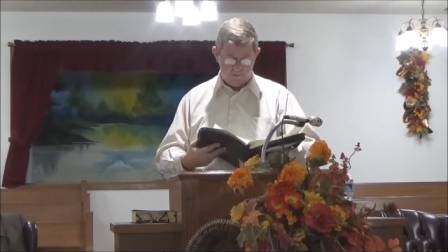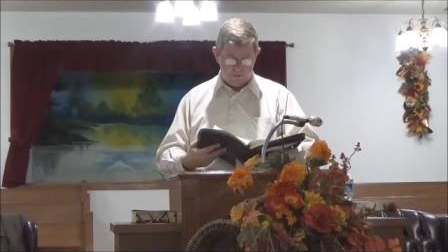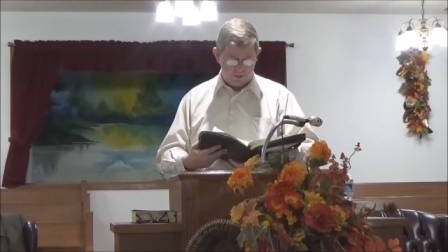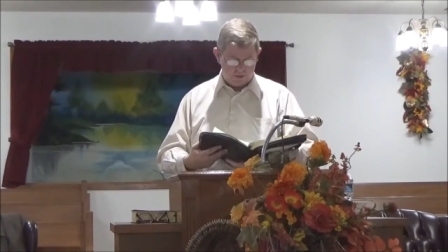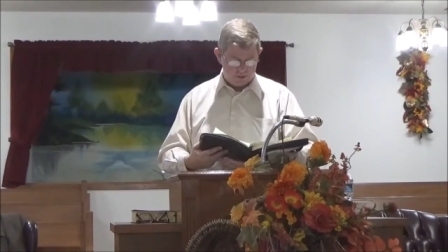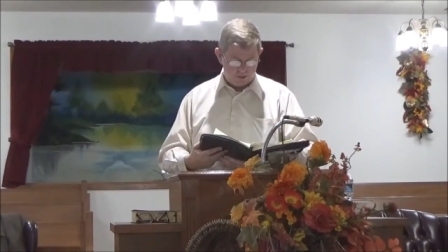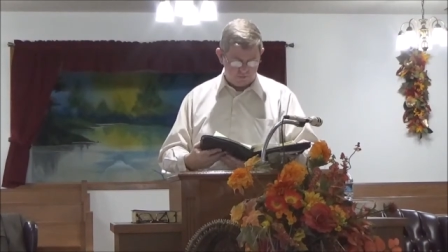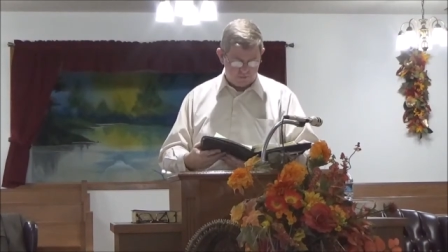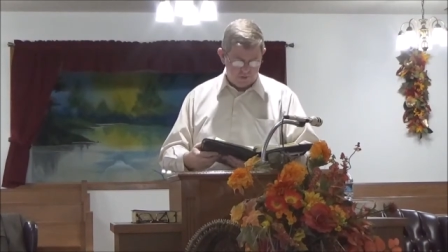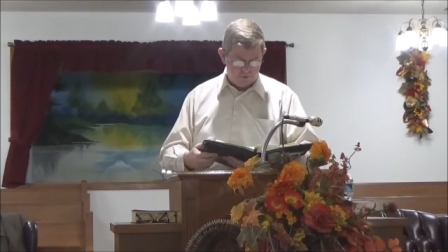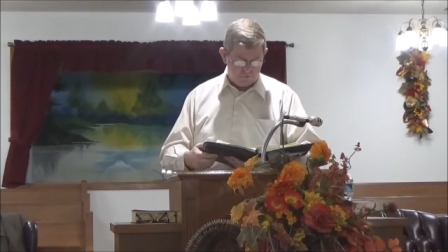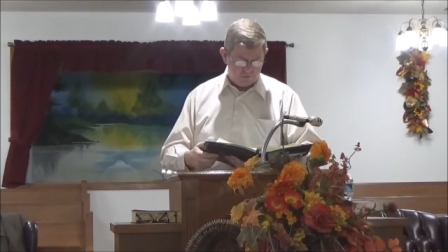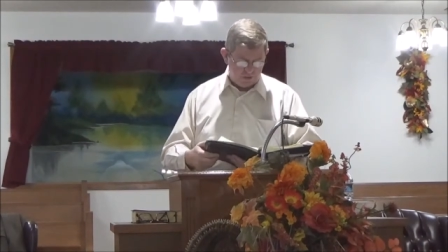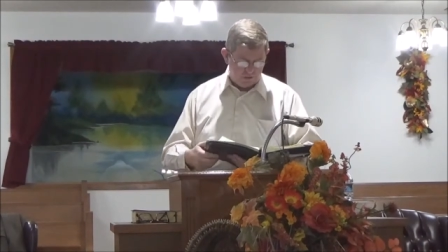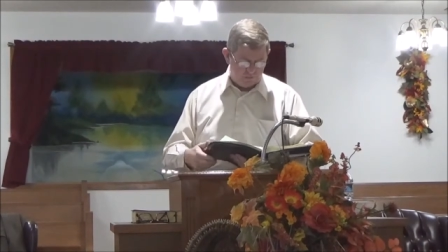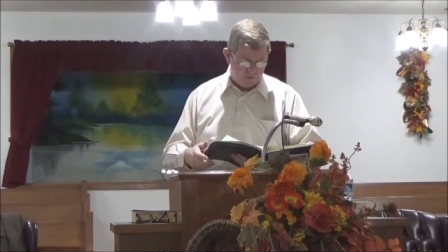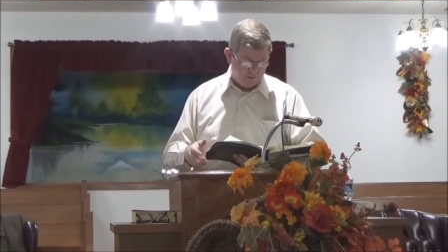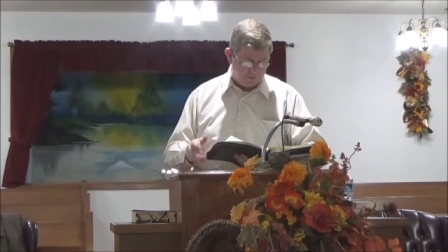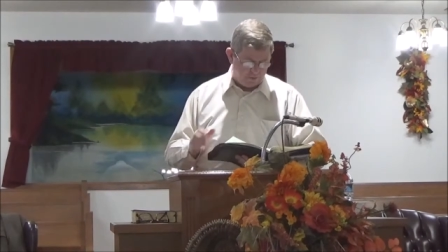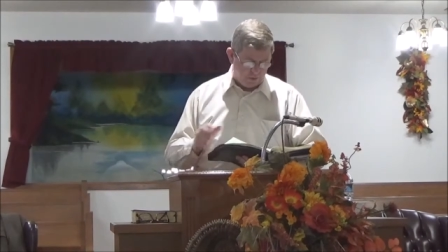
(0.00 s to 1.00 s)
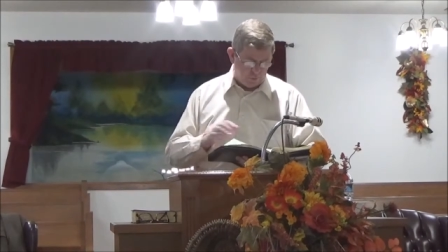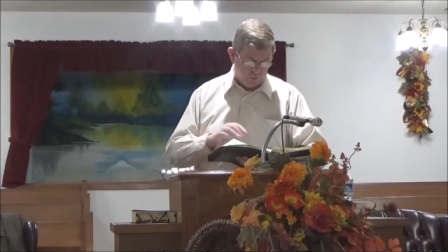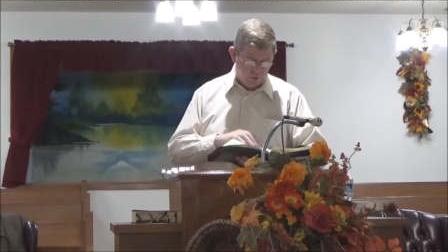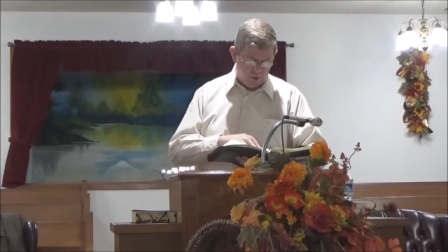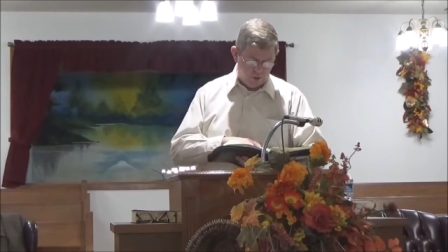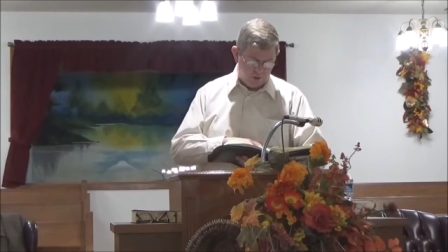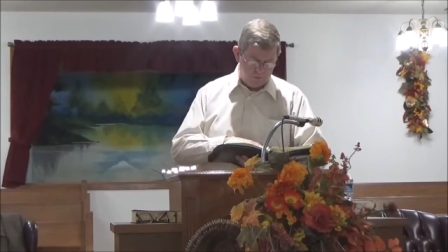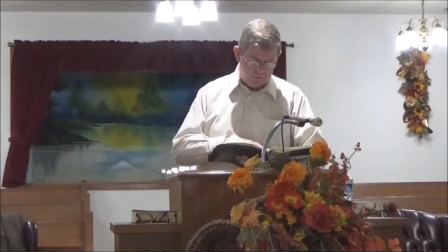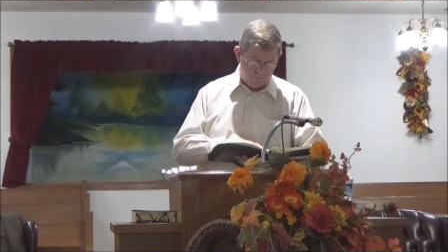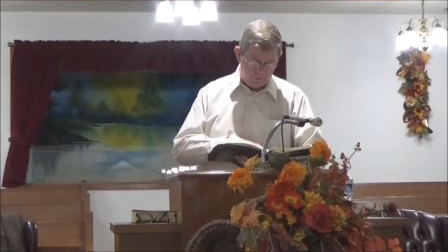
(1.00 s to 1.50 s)
verses 50 and
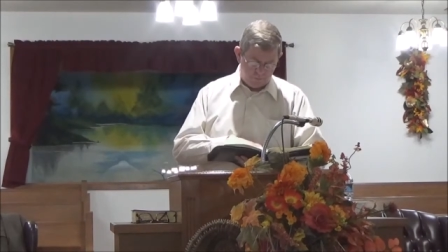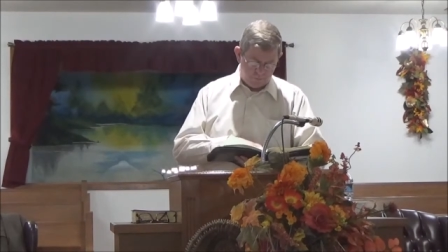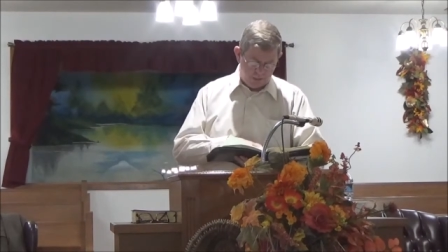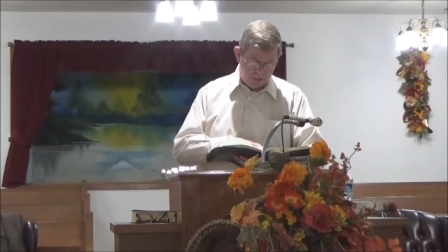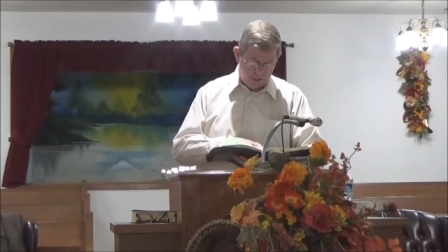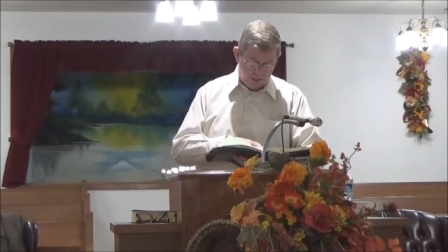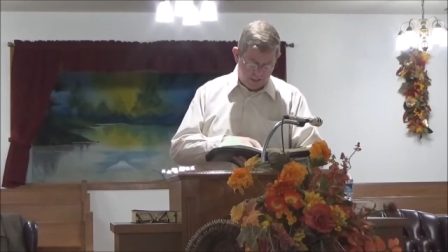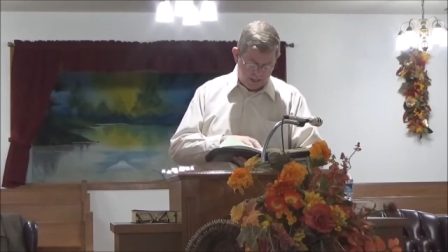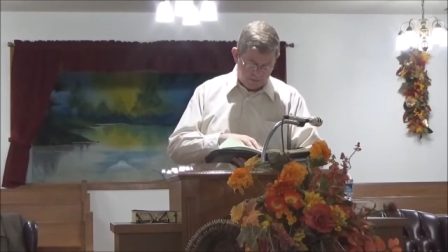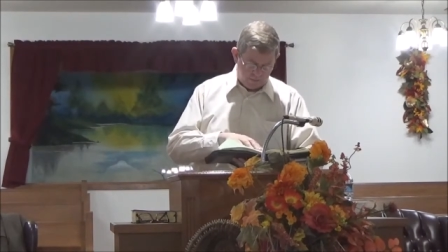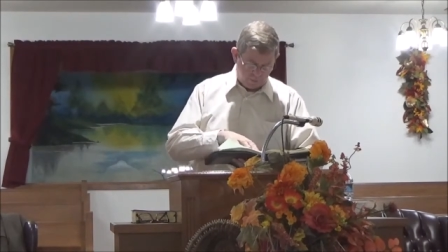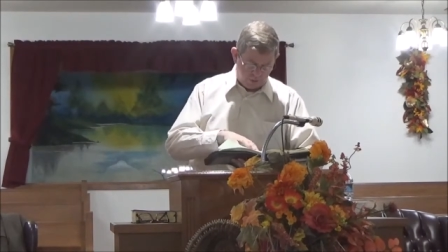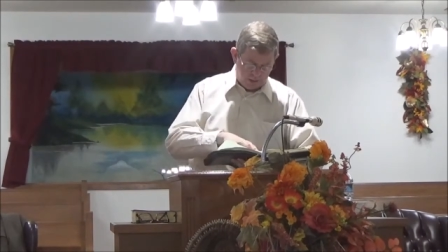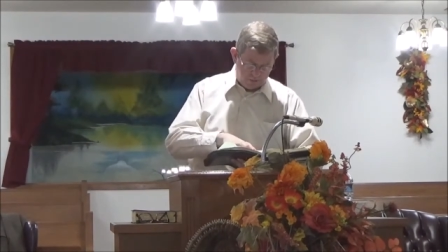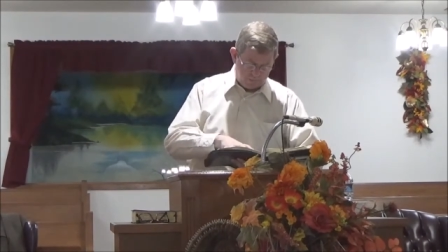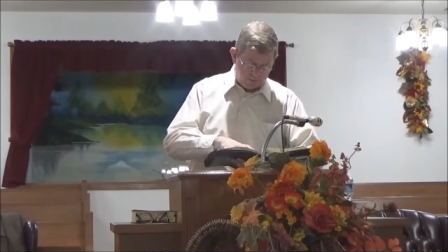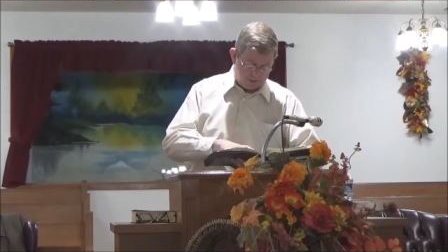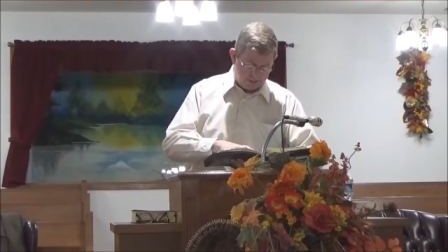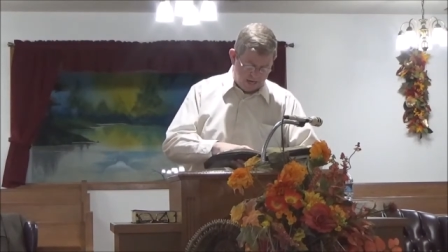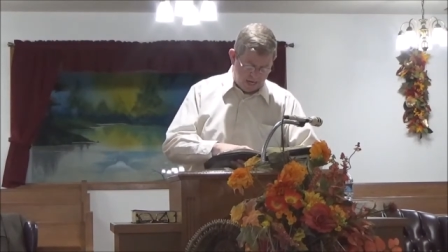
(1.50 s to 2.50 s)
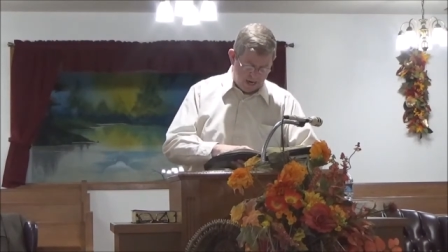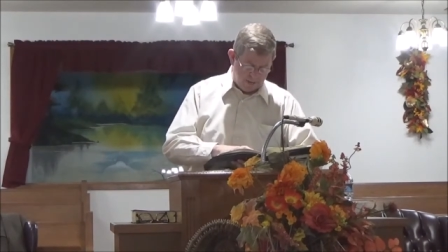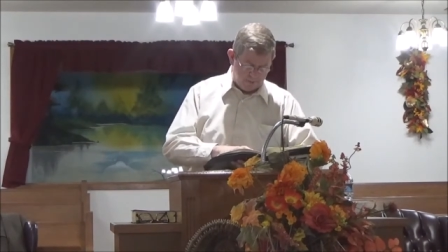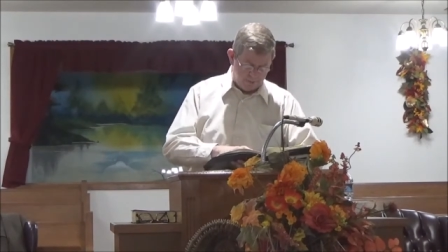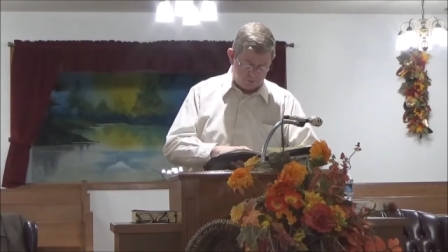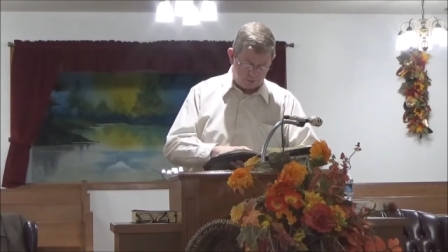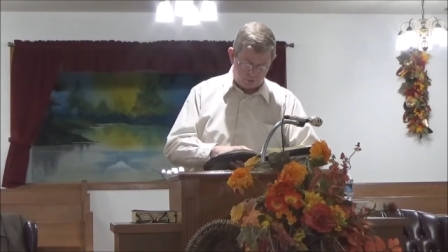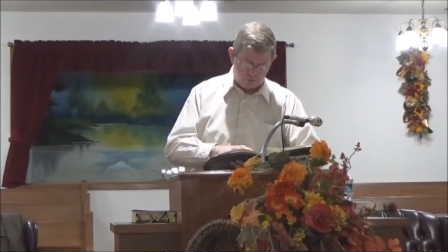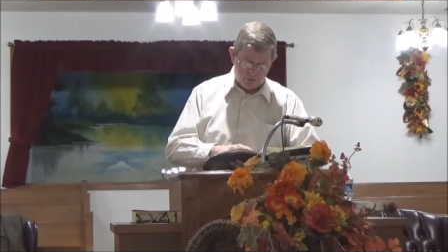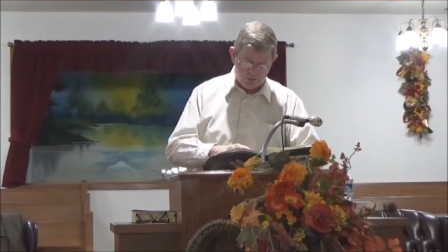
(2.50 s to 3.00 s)
51, and we're at the time
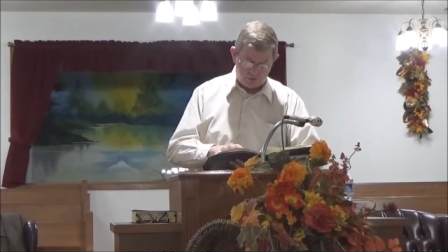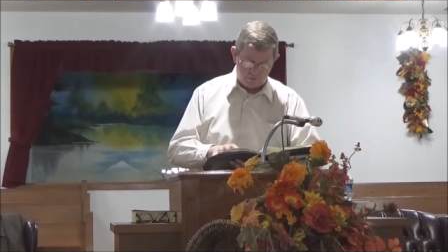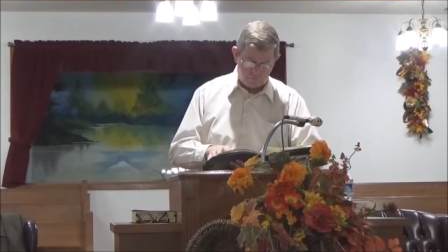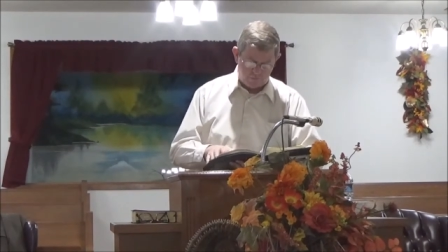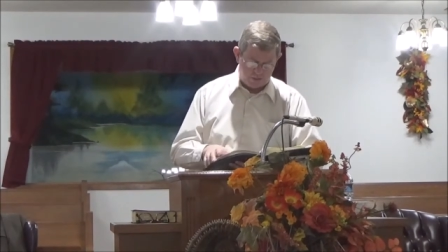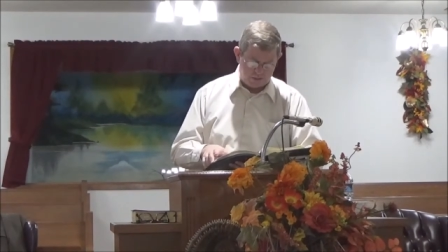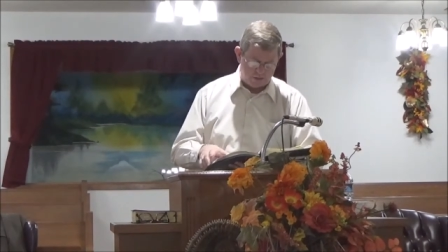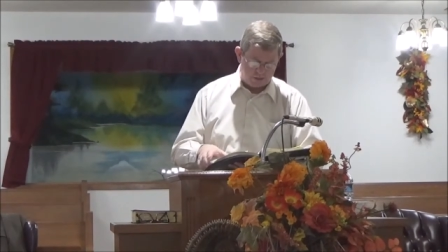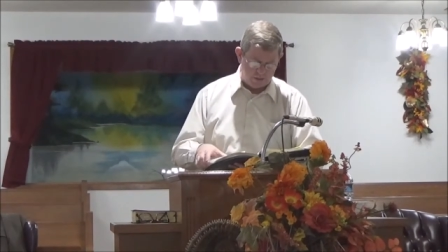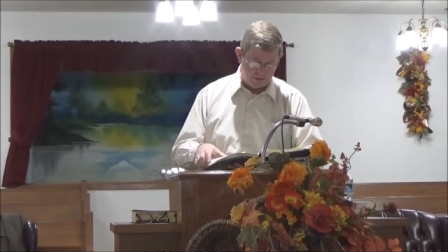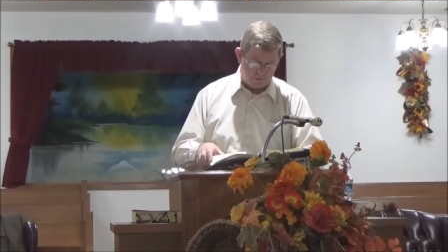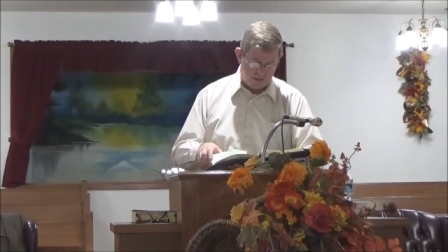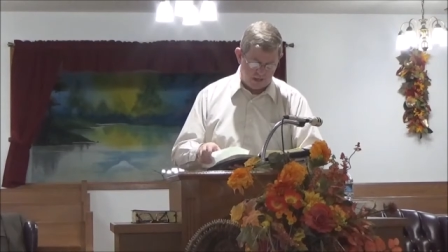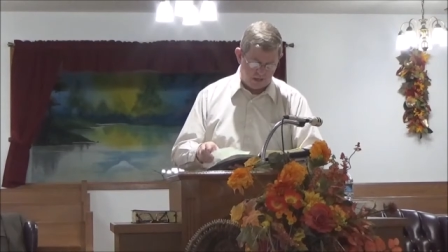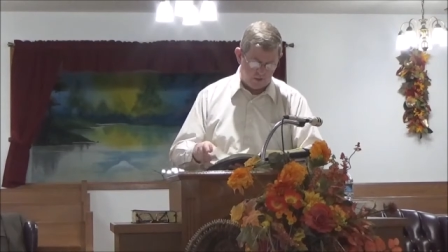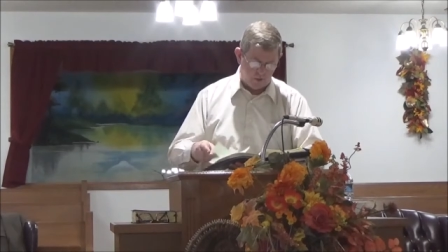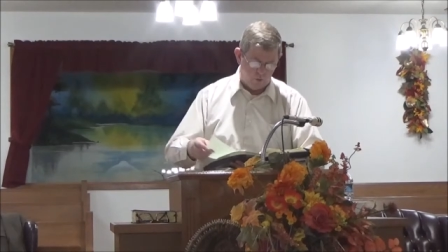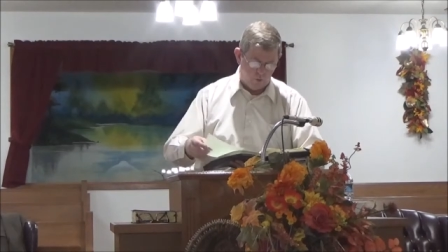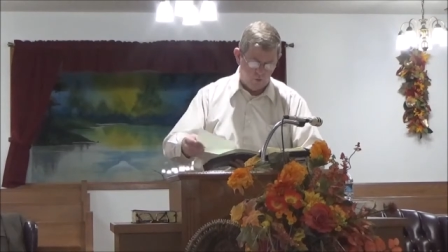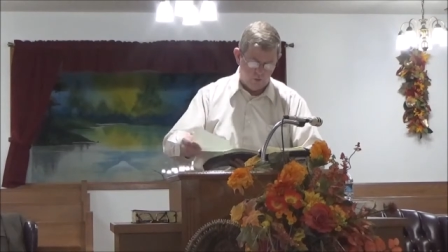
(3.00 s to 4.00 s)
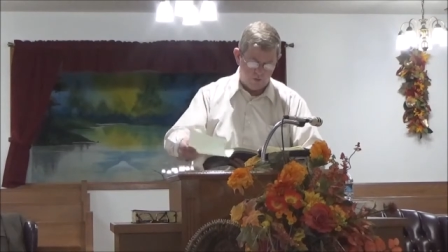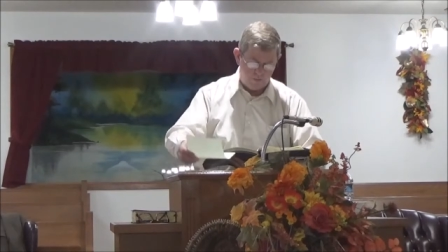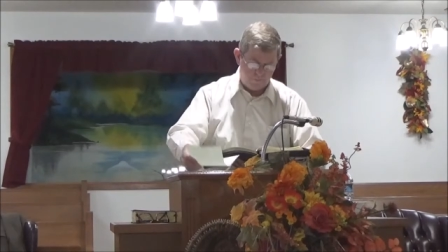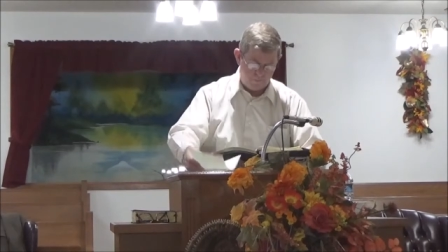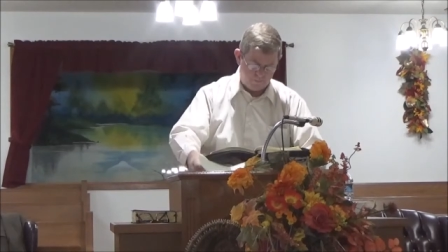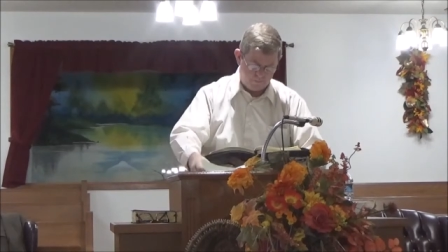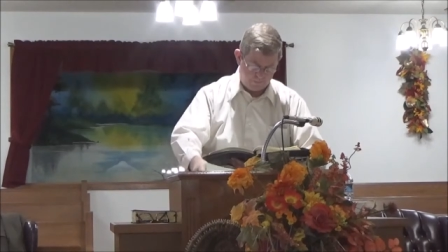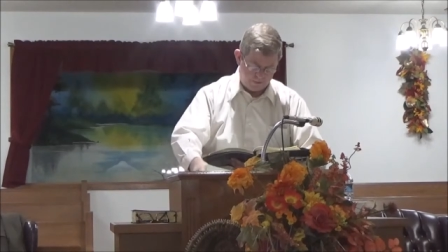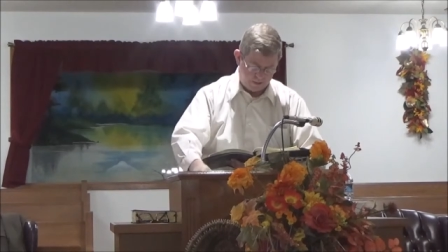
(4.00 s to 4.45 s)
of the crucifixion of our Lord.